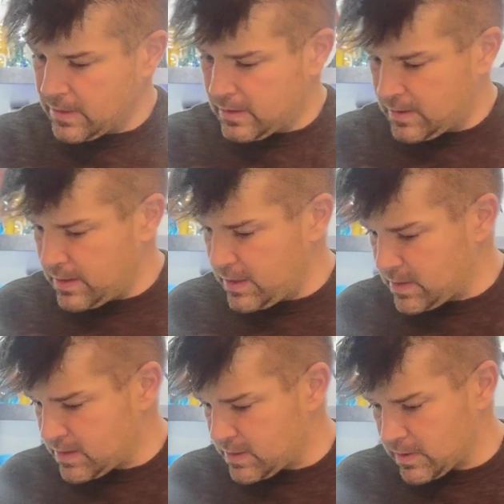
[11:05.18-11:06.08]

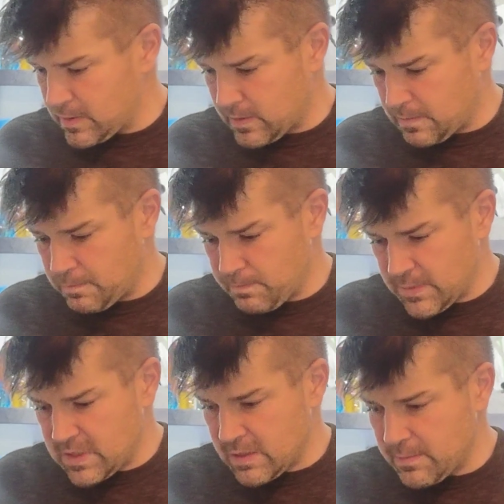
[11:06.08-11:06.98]
These
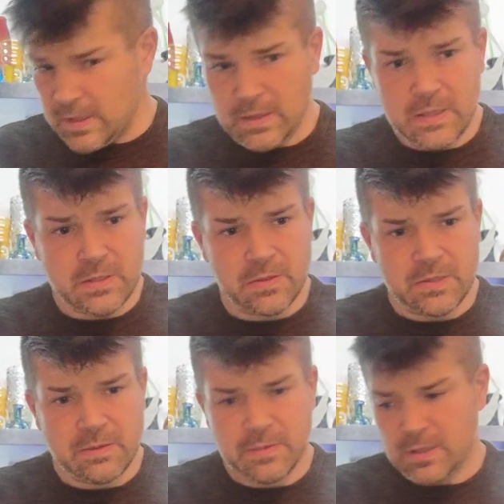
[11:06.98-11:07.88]
are
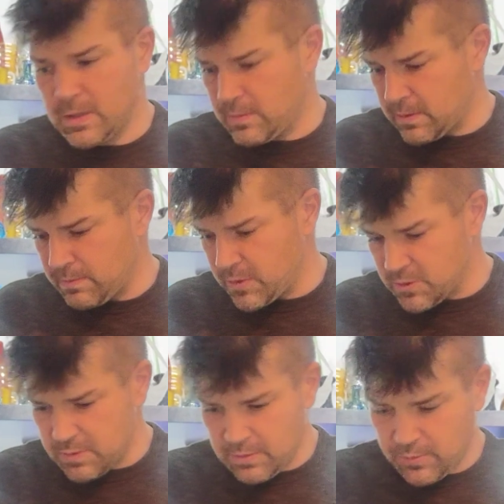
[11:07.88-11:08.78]
something that most
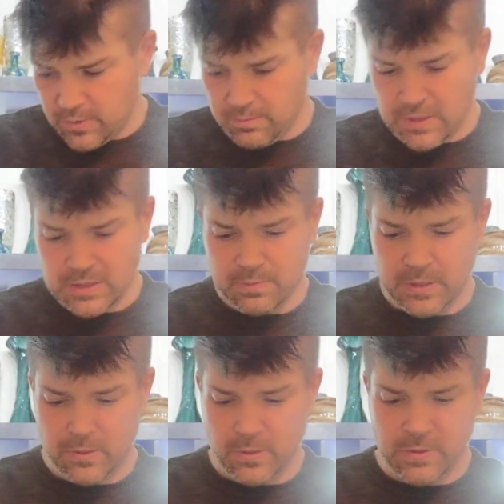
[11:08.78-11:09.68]
people would miss
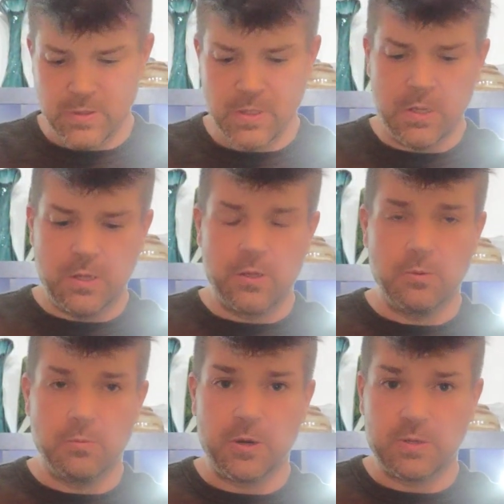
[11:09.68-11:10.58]
because they're
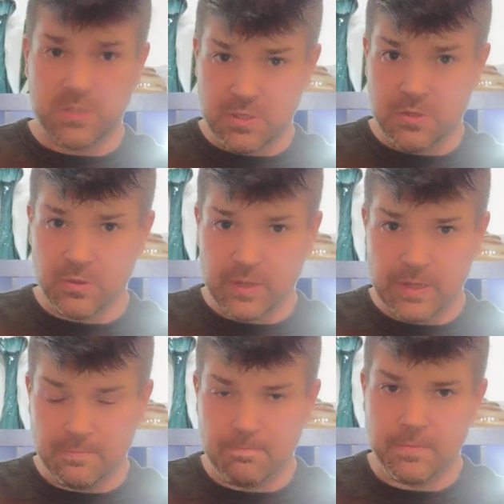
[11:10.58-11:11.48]
marked sterling,
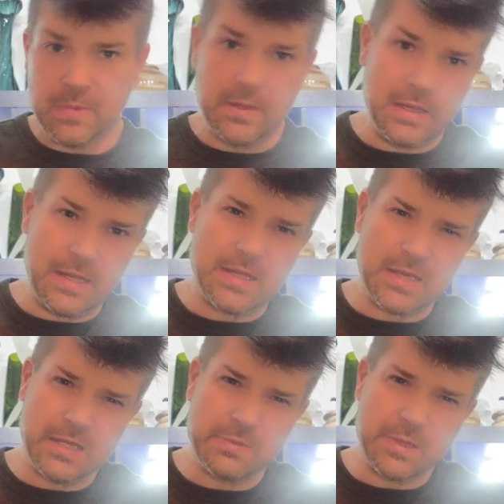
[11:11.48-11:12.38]
and that
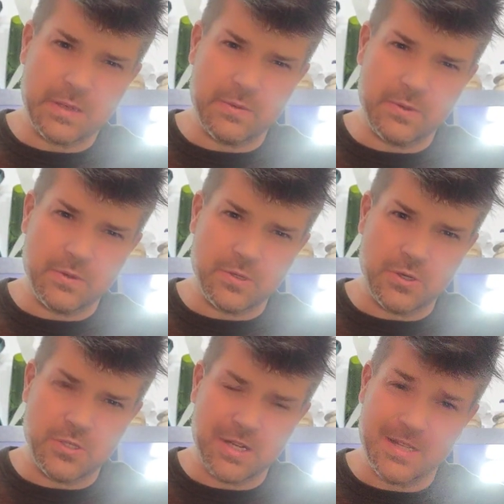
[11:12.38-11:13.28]
tells me that there's a good
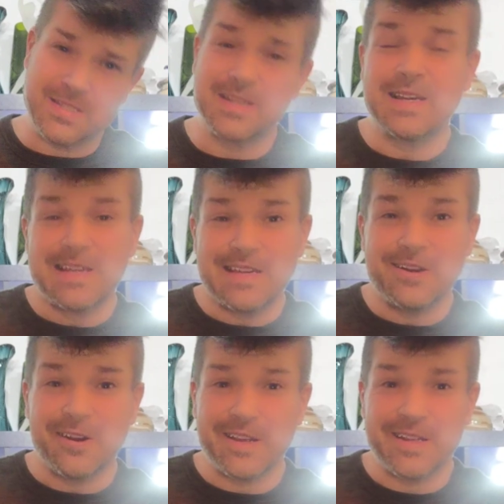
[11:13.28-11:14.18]
chance you
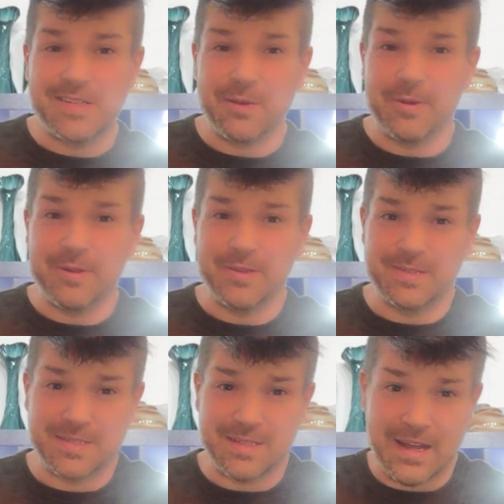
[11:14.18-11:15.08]
already can tell by the
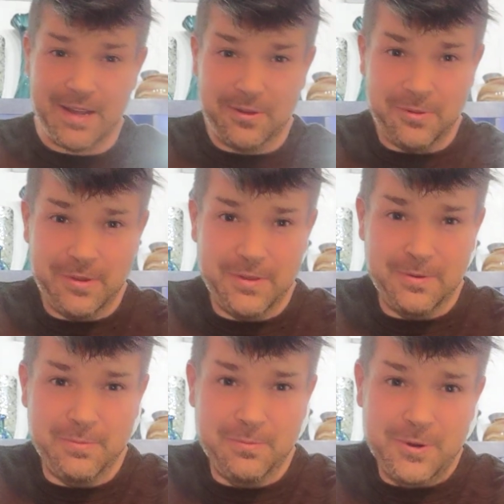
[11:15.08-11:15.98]
style that they're
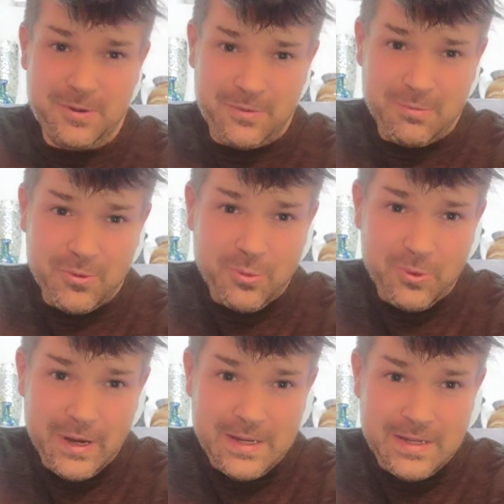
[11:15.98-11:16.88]
from before
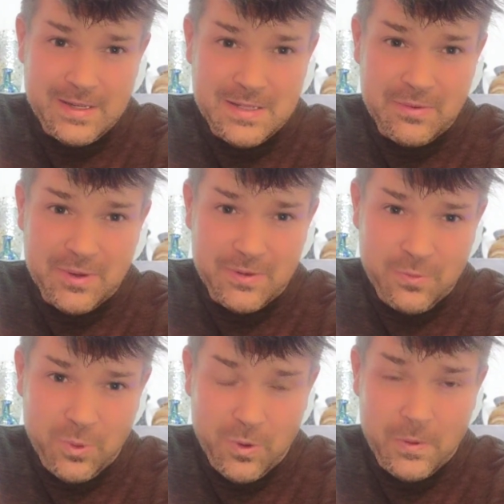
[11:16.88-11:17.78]

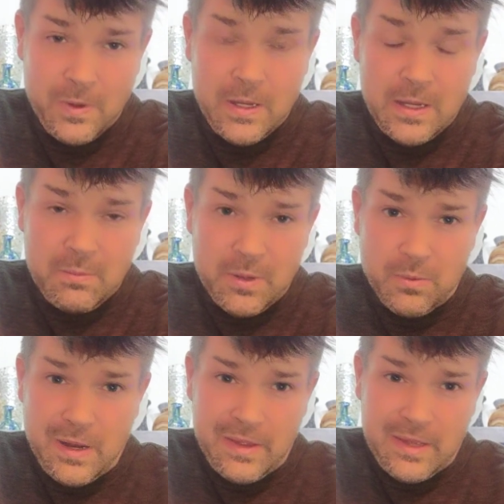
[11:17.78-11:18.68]
1974. But
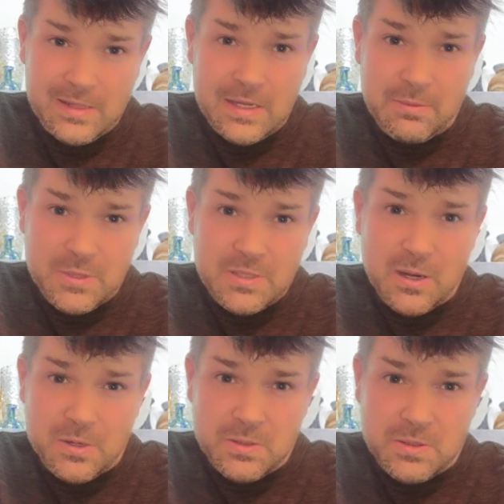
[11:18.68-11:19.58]
around that time we
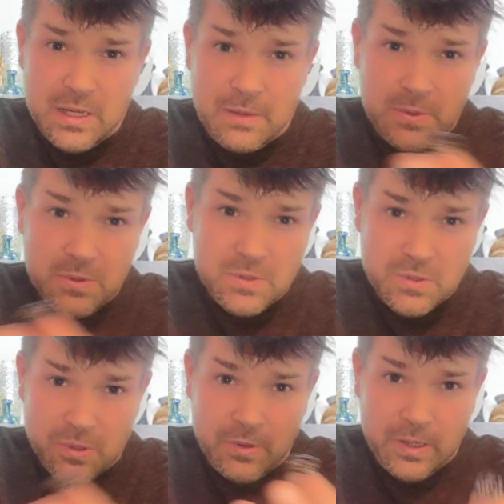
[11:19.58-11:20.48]
stopped using
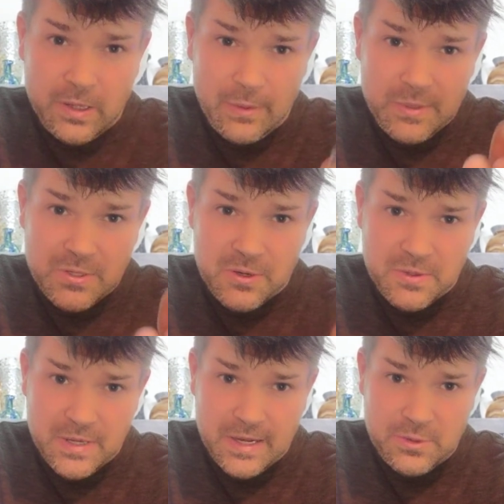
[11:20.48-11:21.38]
sterling a lot. We started using
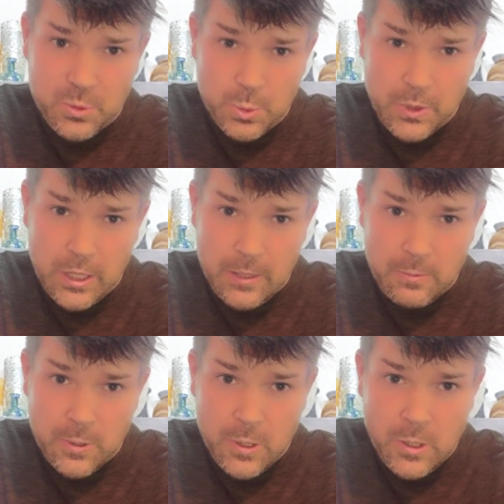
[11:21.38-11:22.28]
925.
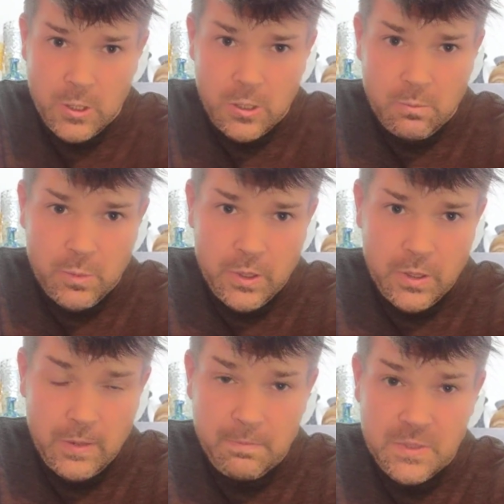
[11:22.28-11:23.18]

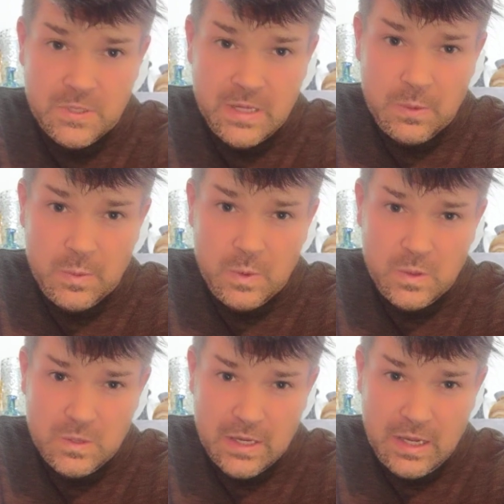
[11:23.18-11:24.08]
But just like
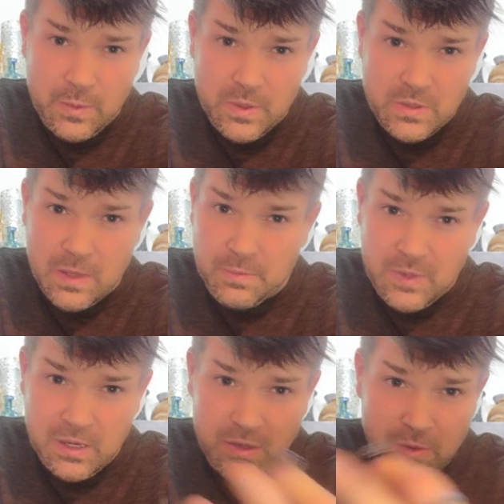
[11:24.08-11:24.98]
how we stopped in
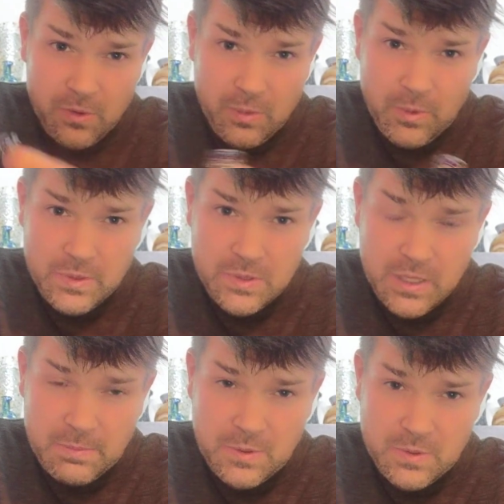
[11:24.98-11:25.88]
1931, we stopped
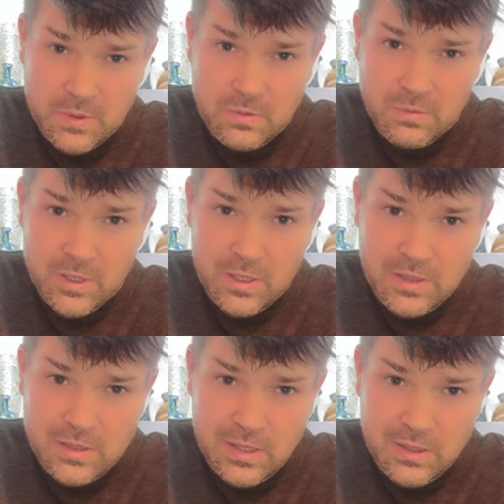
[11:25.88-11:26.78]
using
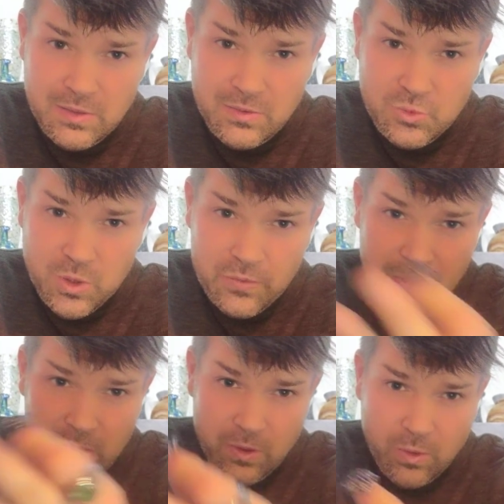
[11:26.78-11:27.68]
12
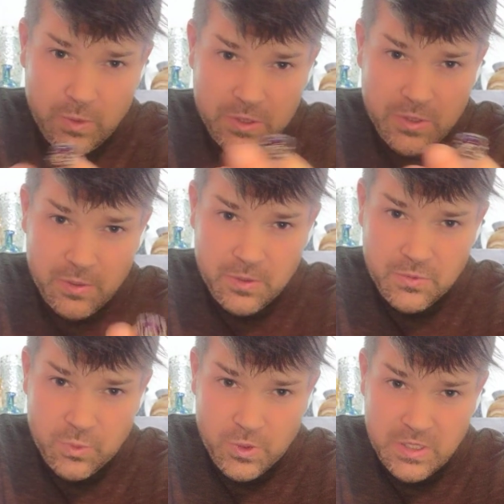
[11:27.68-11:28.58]
karat gold. We started using
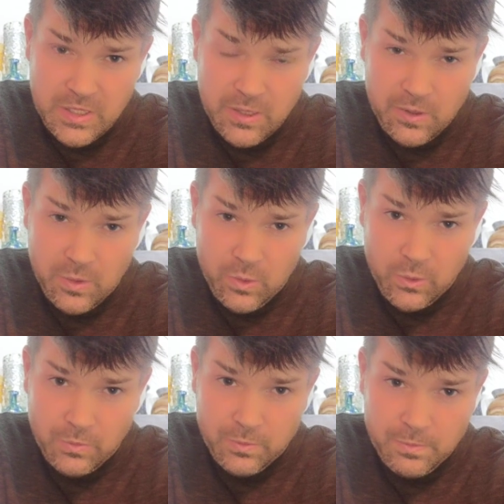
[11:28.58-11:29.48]
14 karat gold,
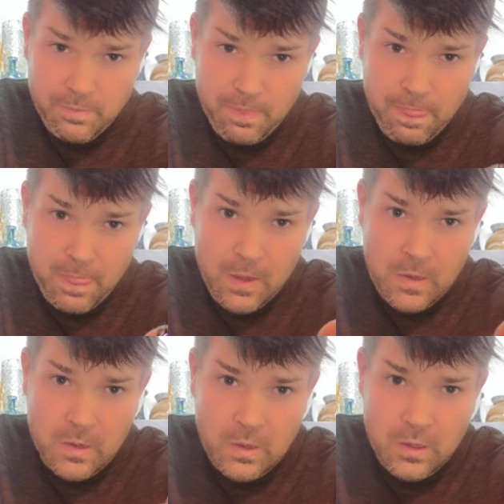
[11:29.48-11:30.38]

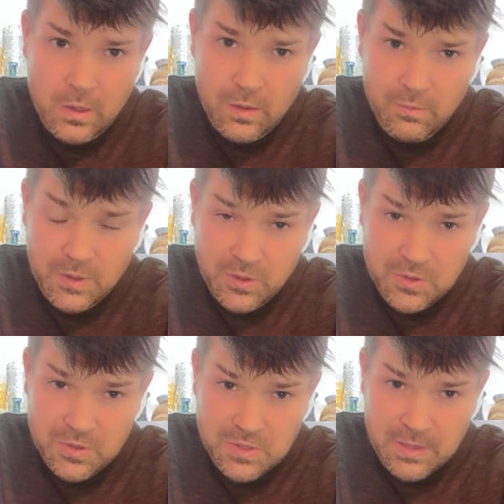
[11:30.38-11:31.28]
and we also
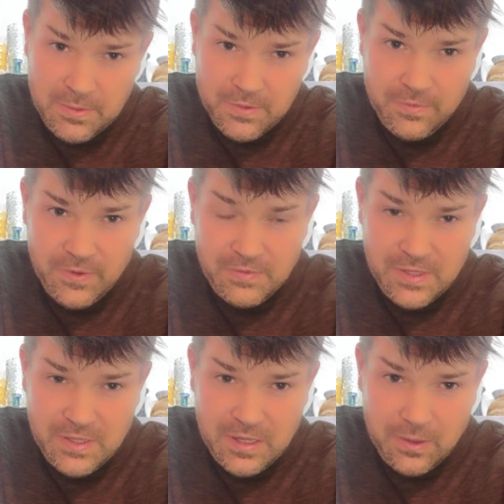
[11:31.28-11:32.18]
stopped using
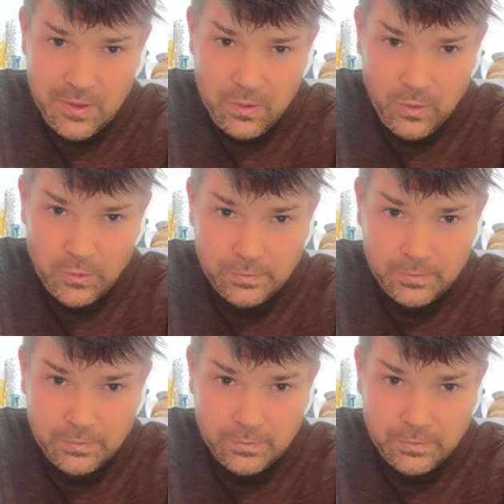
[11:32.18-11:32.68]
15 karat gold.